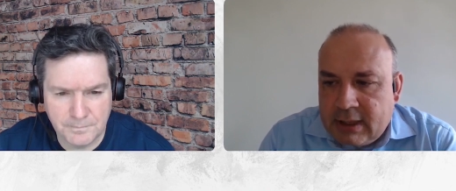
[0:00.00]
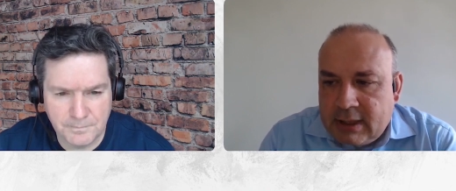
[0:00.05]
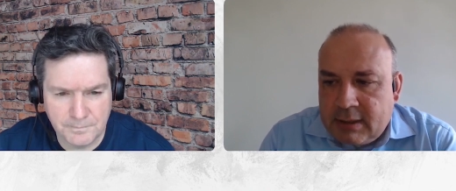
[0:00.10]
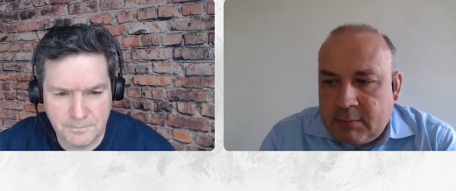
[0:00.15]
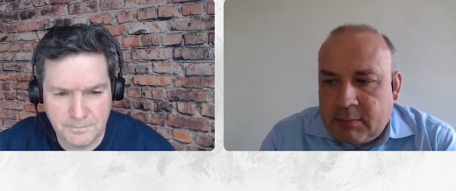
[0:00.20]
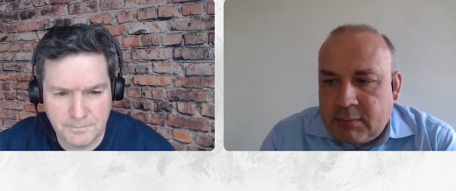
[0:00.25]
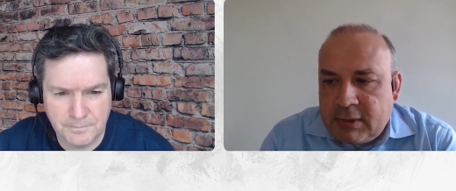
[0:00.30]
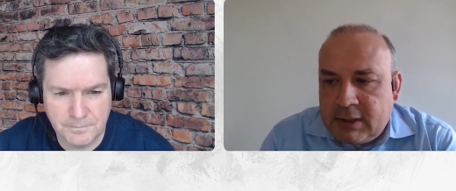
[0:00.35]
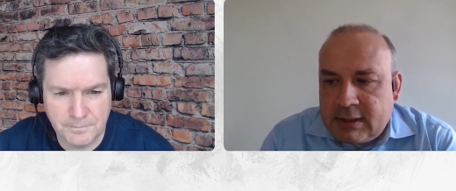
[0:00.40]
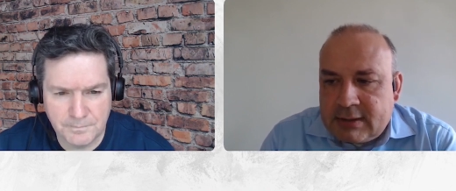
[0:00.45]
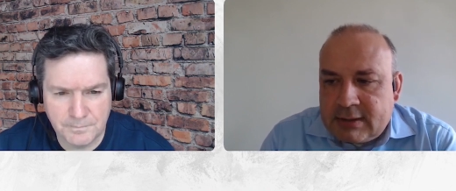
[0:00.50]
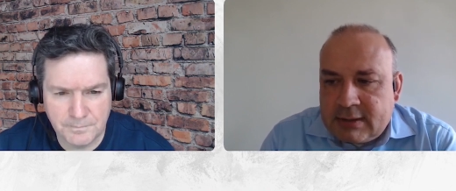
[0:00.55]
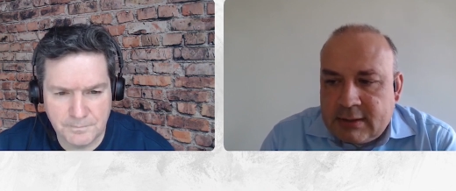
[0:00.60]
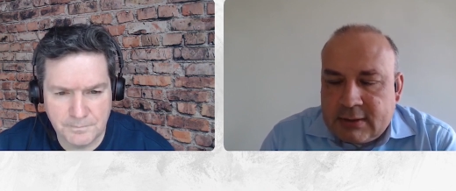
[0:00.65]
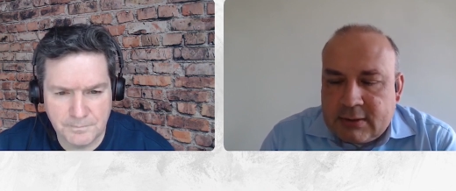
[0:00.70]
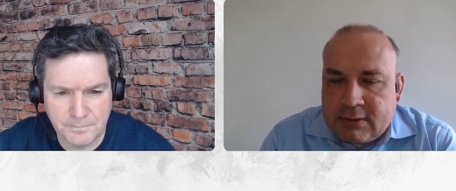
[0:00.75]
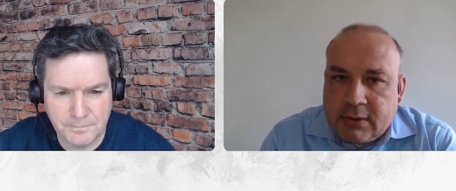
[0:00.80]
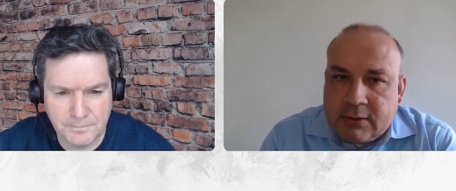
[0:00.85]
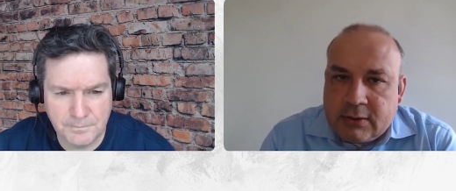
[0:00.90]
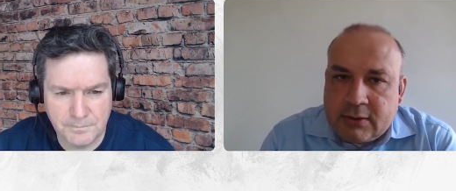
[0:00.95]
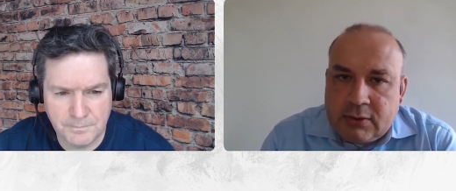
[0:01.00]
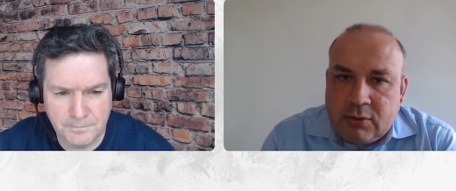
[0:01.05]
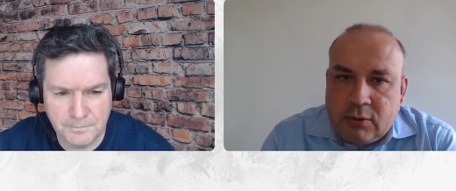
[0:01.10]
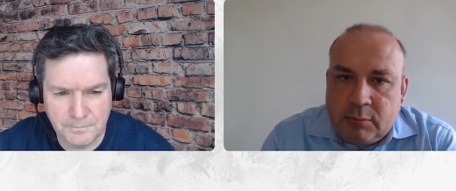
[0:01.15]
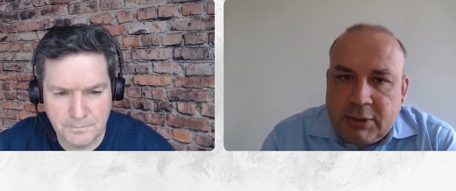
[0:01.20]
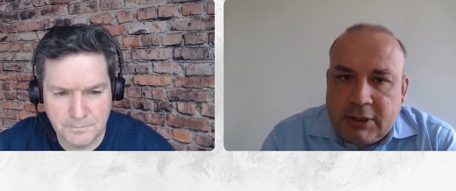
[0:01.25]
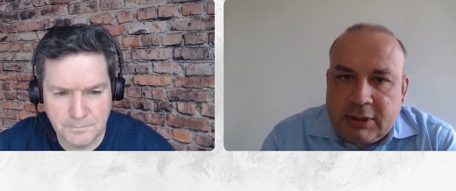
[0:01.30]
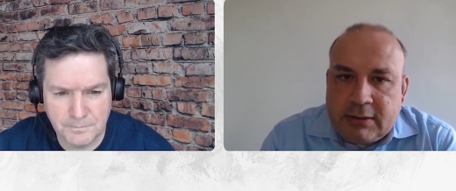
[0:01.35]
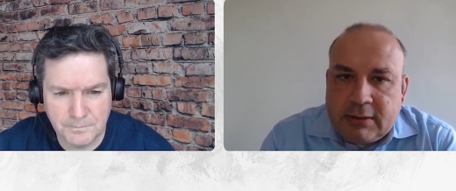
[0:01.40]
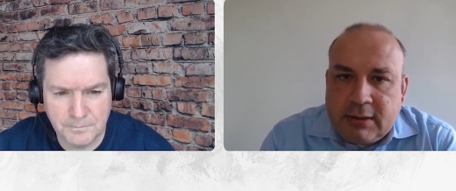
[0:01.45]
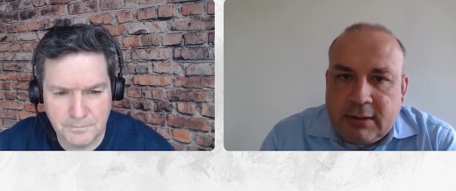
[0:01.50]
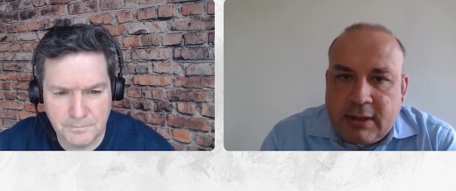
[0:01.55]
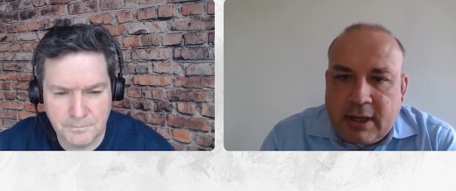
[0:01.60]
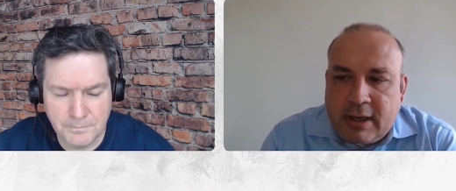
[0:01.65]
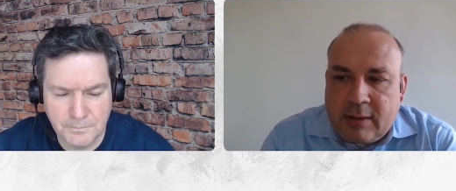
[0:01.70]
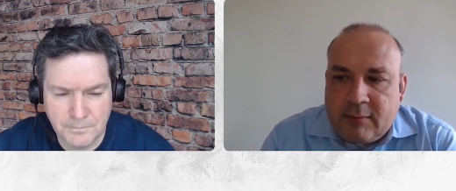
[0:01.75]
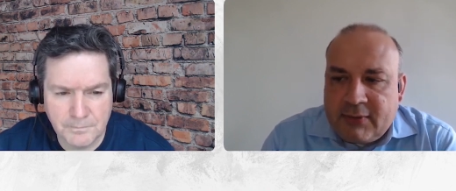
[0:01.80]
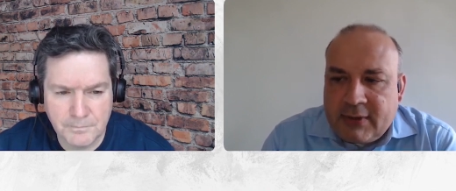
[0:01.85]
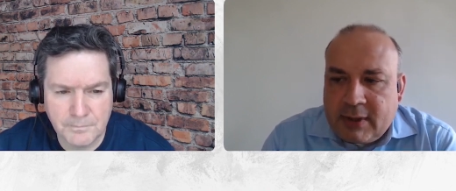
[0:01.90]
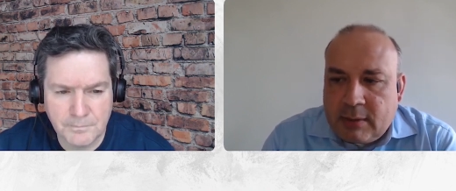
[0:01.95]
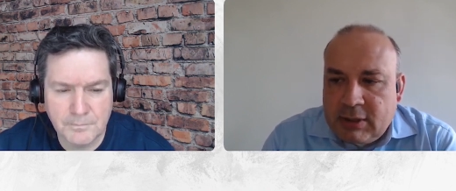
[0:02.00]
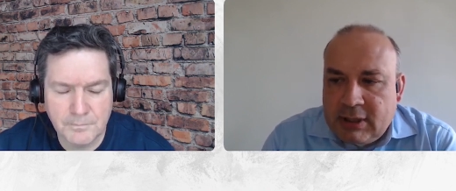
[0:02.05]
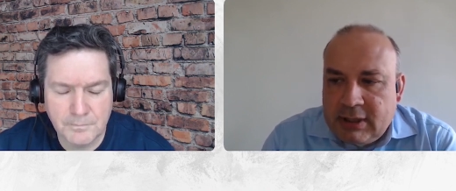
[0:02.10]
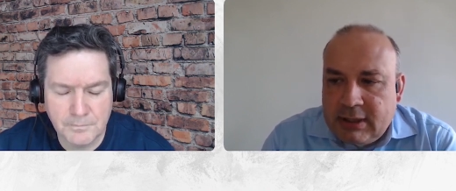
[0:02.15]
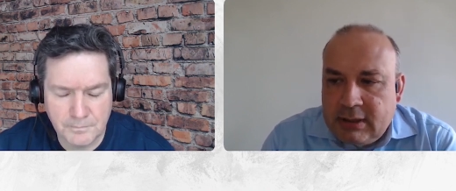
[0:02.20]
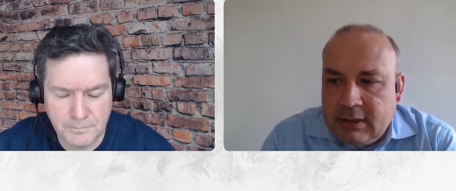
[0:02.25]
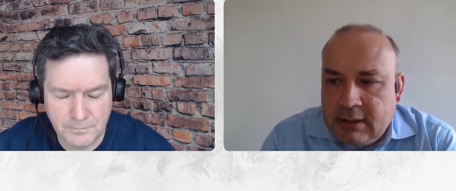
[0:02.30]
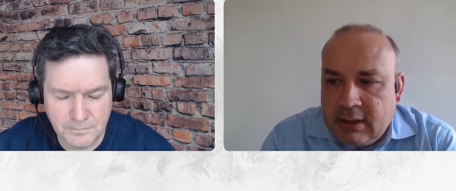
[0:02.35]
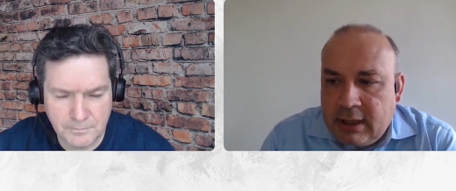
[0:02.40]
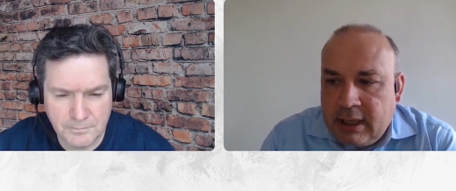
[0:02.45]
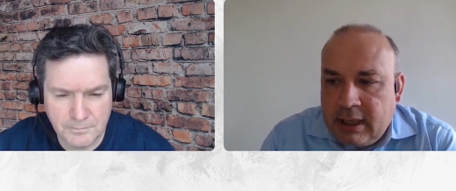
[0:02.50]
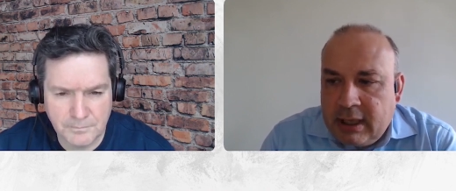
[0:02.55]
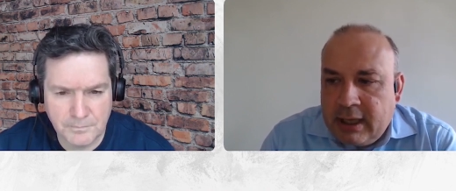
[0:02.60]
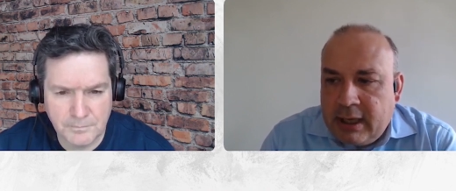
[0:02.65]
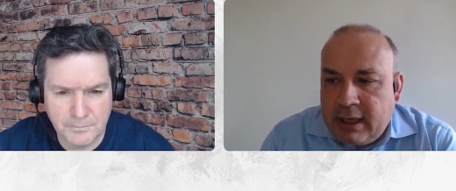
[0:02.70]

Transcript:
Speaker 1: um, is a 32-bit ARM family